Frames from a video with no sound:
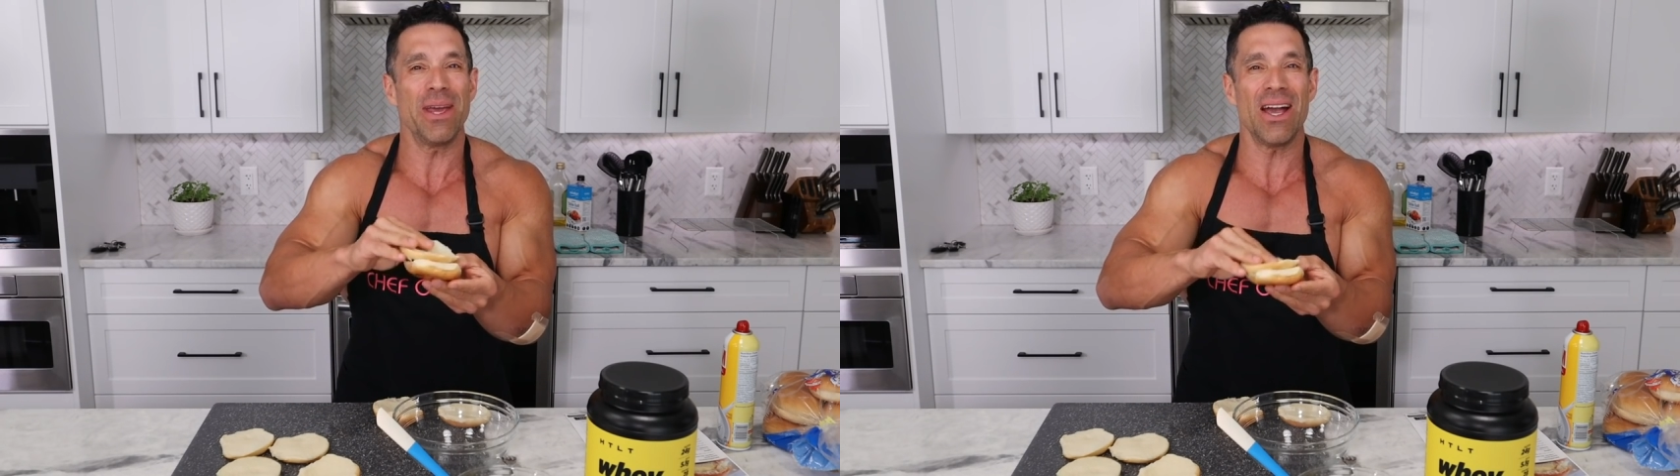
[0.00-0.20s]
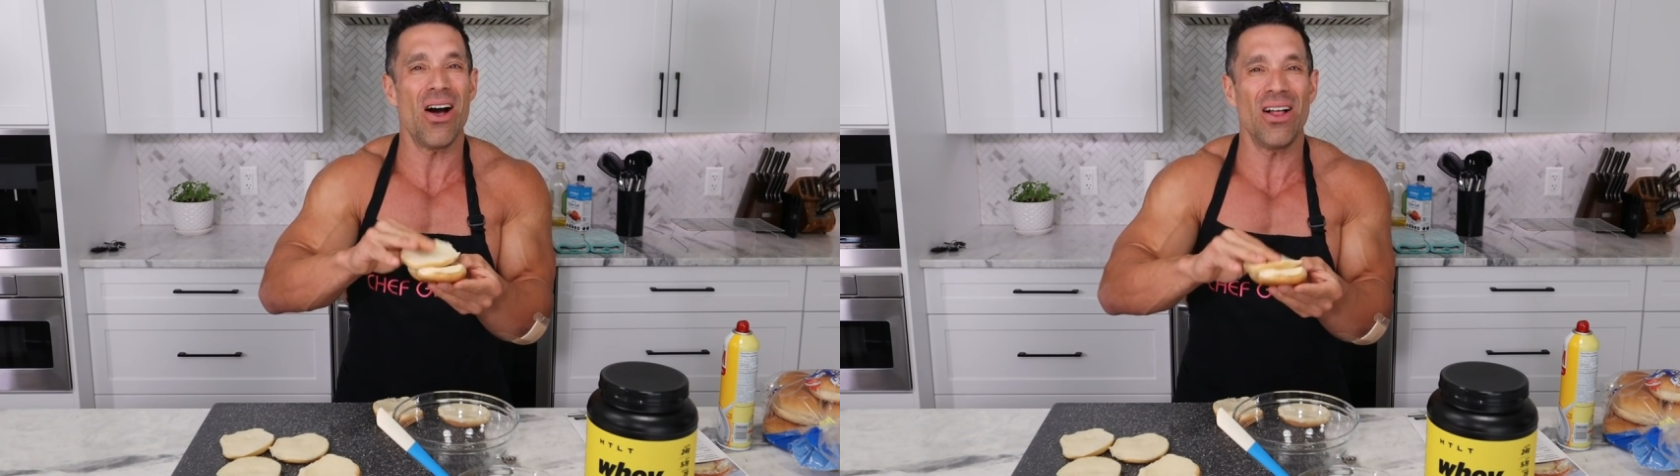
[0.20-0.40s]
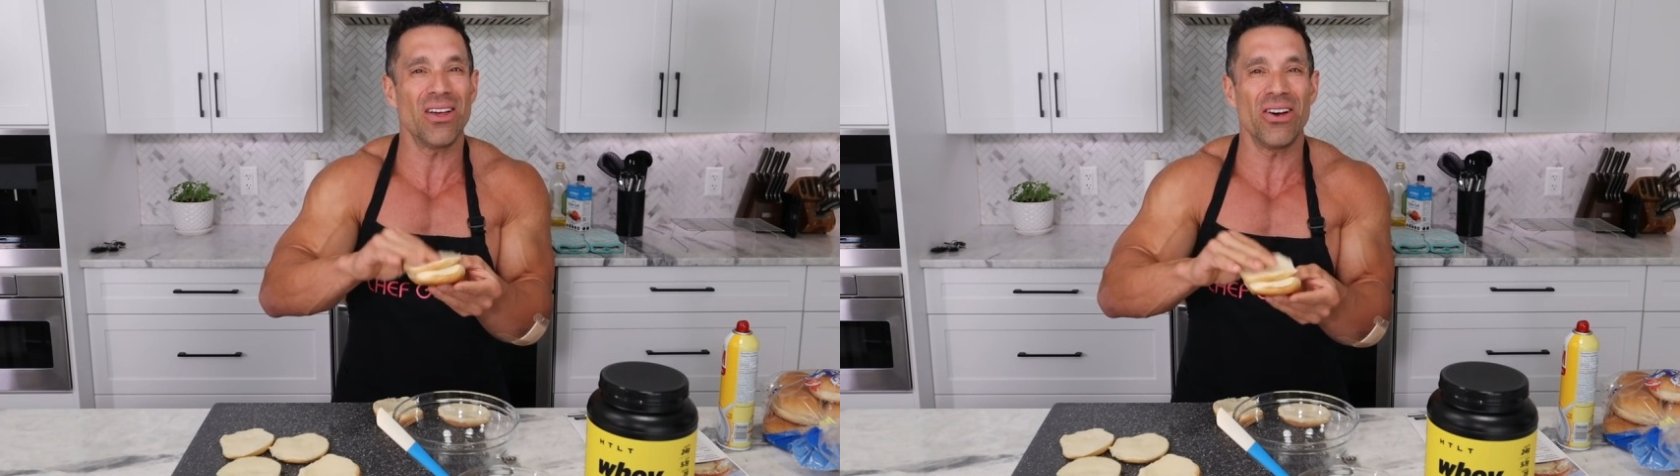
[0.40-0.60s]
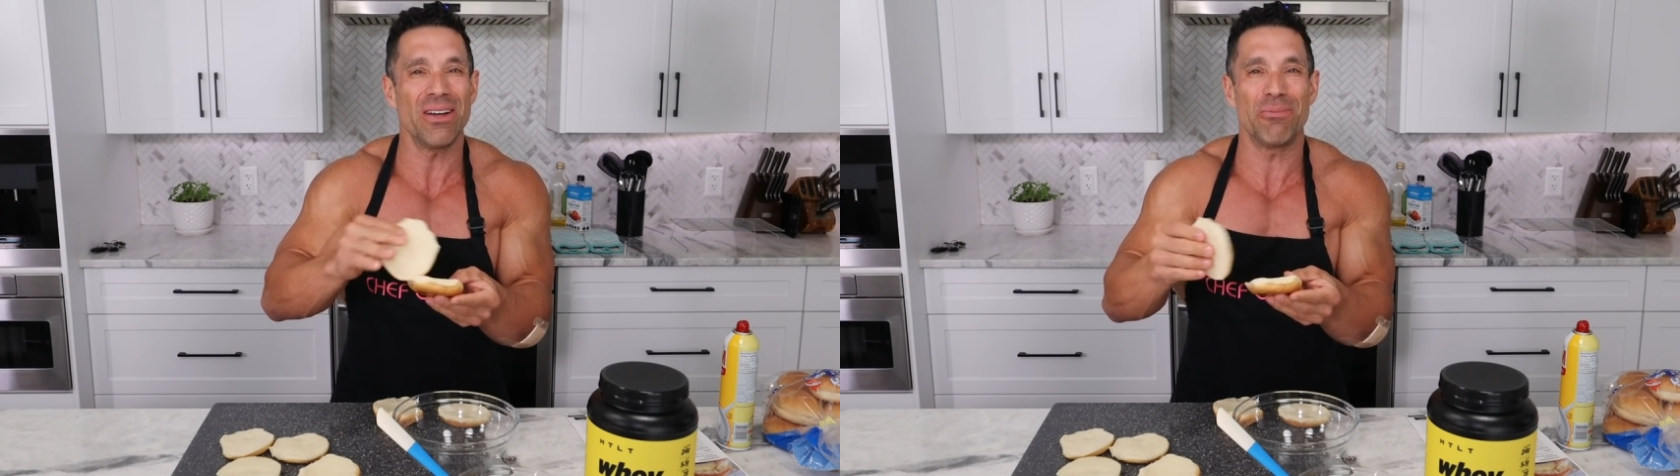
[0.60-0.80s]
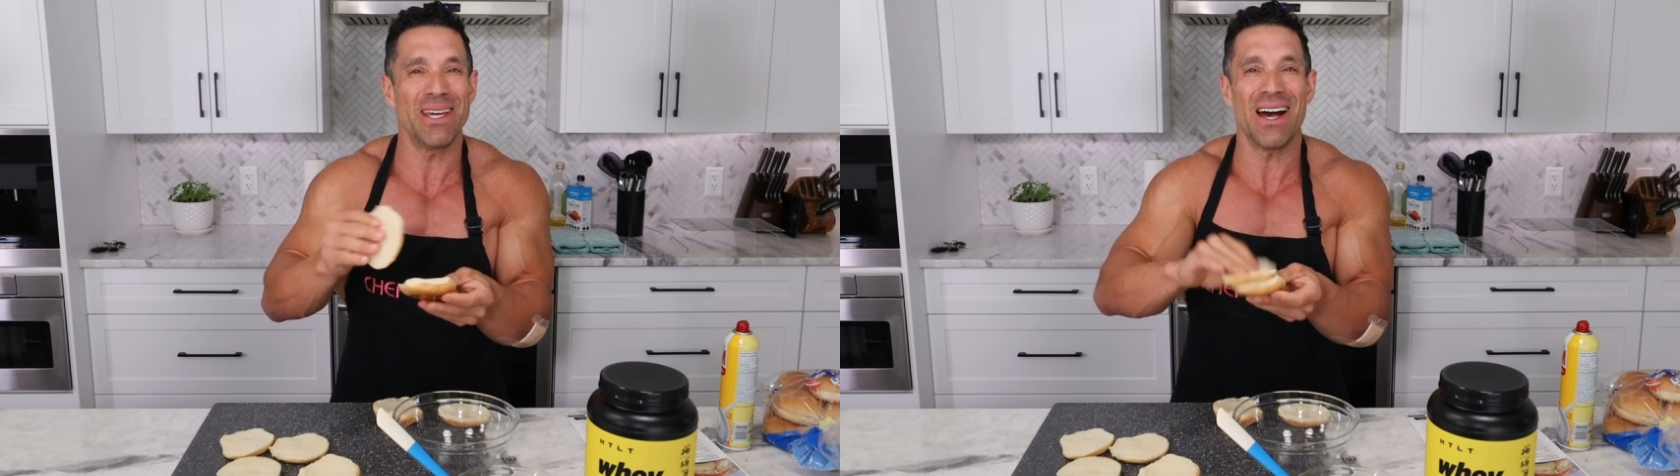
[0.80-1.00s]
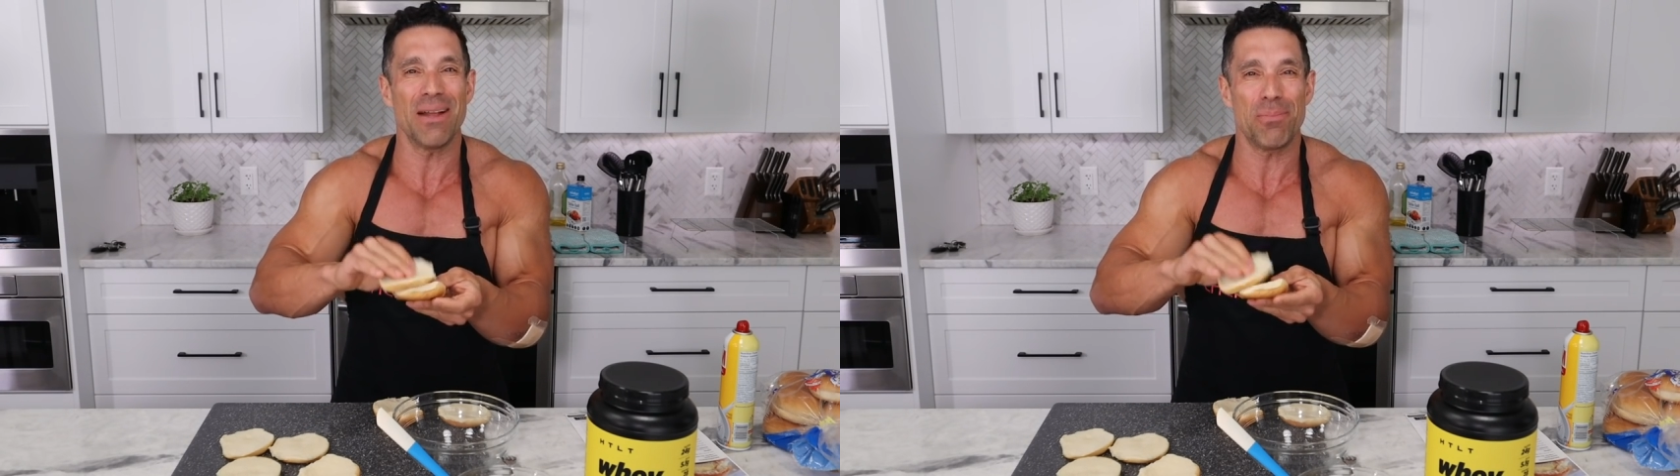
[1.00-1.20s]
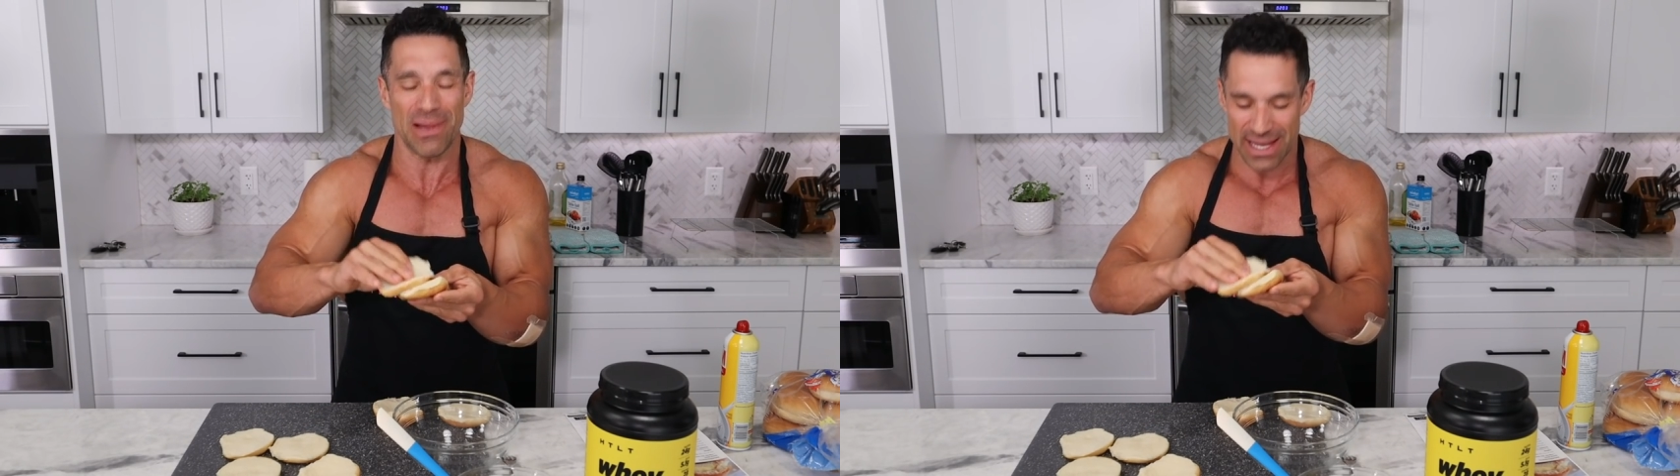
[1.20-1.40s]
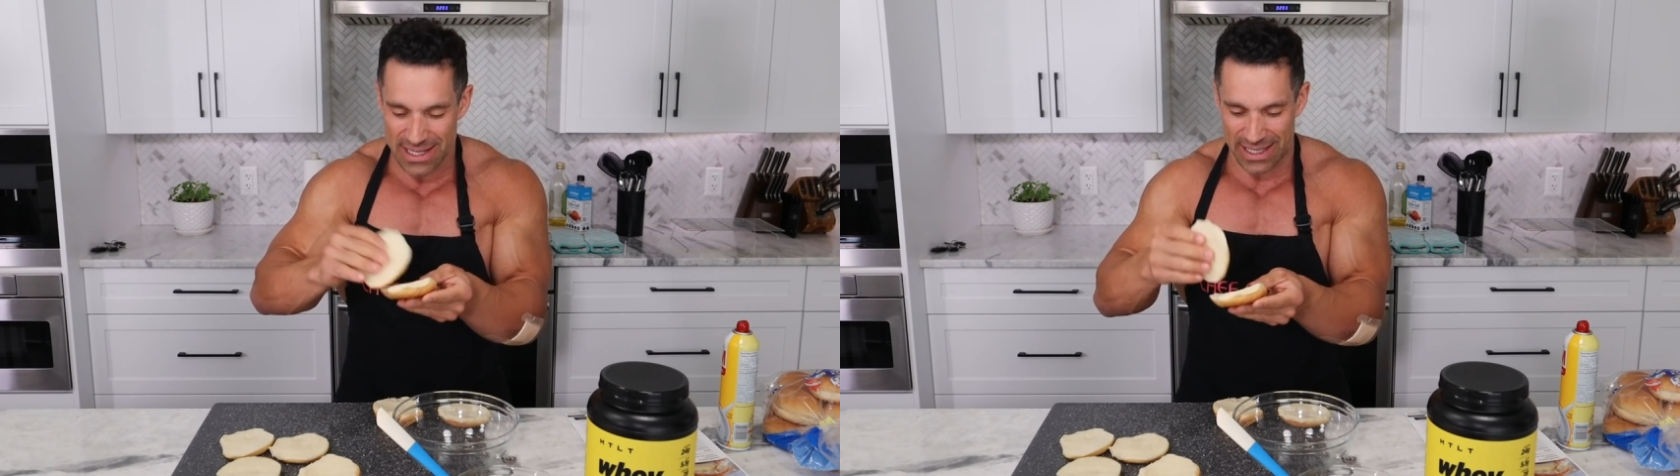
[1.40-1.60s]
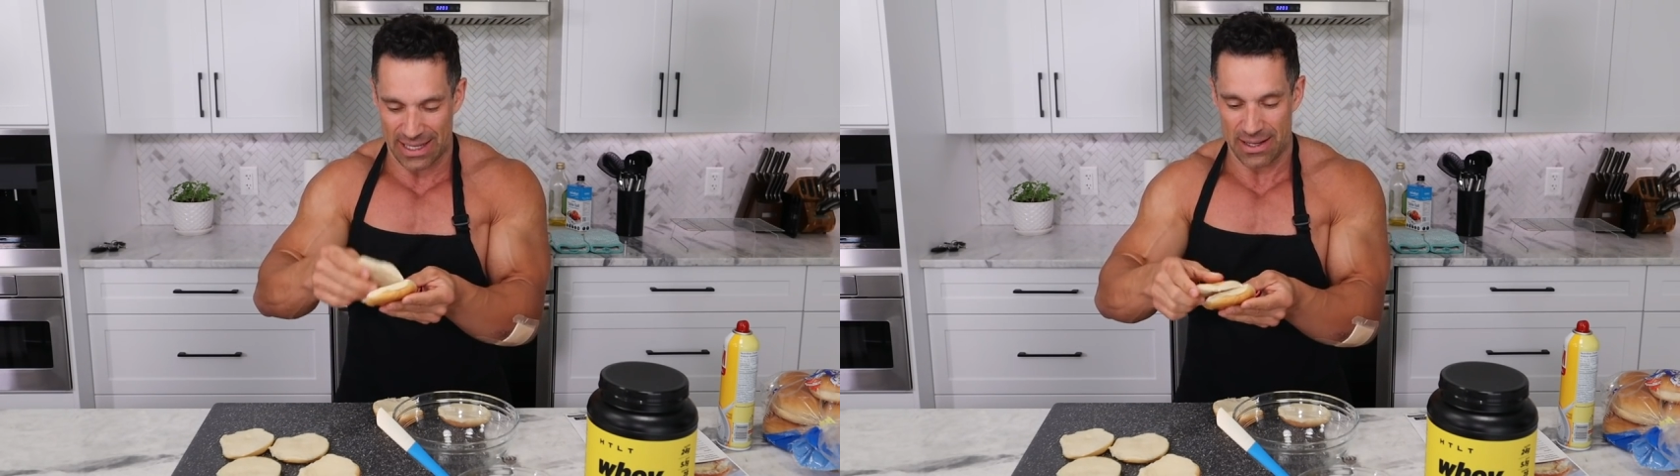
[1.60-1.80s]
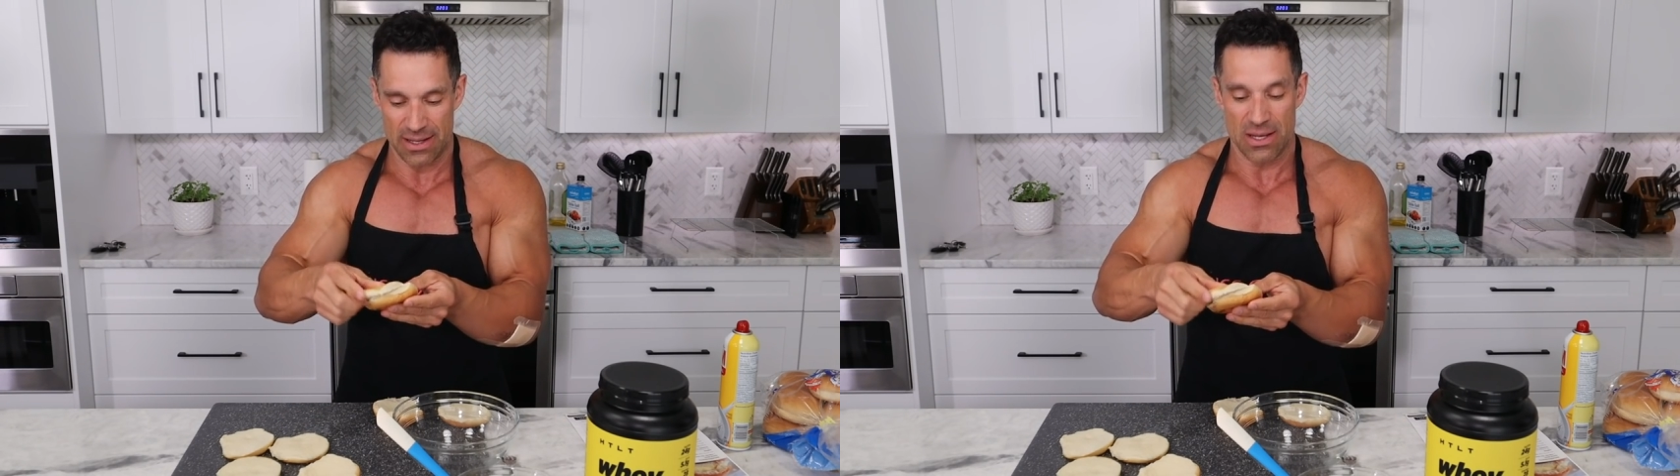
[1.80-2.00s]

We all good, we got plenty.